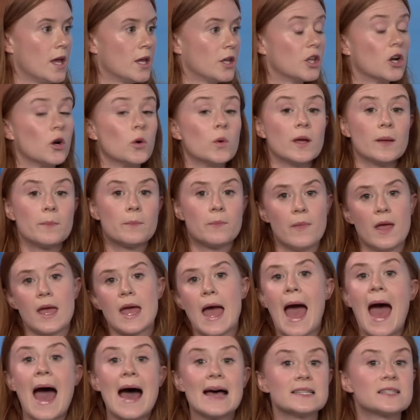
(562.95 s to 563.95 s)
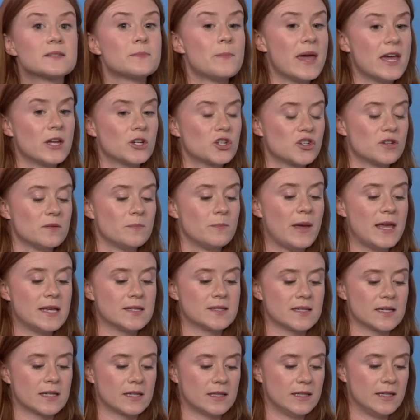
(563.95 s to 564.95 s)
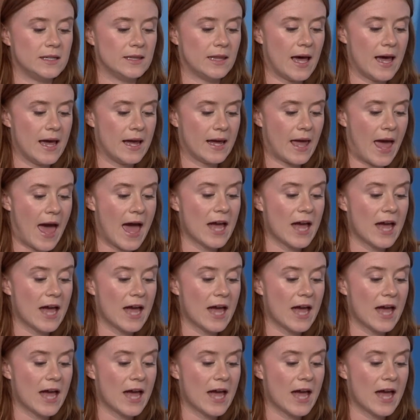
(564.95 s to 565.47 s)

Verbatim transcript: you know, has Manchin basically like